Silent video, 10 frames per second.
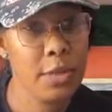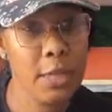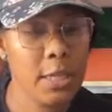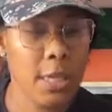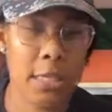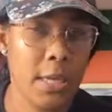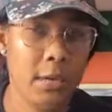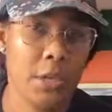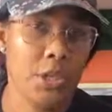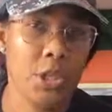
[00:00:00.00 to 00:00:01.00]
or anything
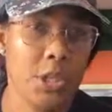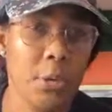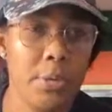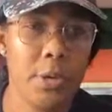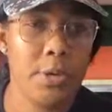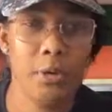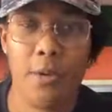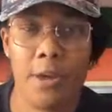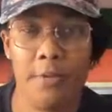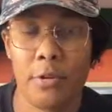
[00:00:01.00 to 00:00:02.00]
that could just help another
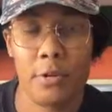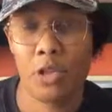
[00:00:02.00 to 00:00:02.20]
crafter,